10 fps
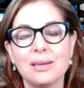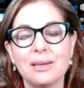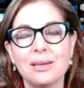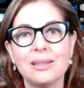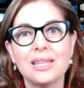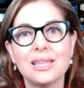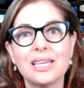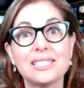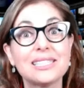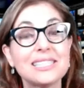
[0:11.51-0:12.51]
in
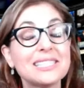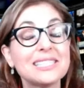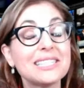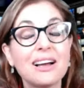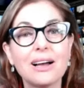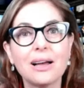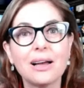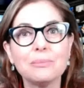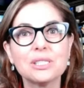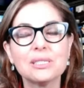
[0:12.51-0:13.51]
this time
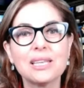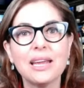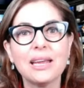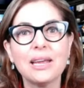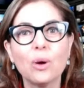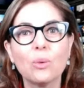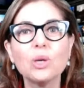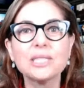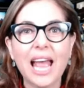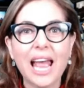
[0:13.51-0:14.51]
to say what
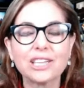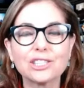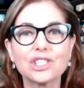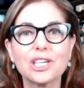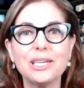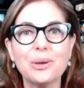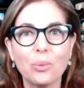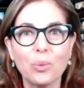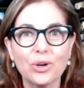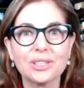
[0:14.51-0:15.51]
actually
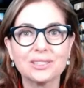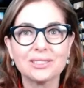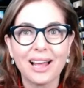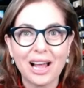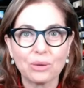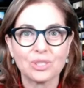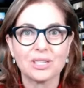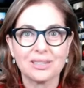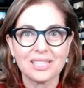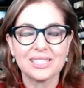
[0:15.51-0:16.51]
worked out
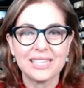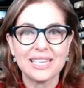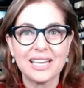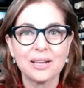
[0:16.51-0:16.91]
this year.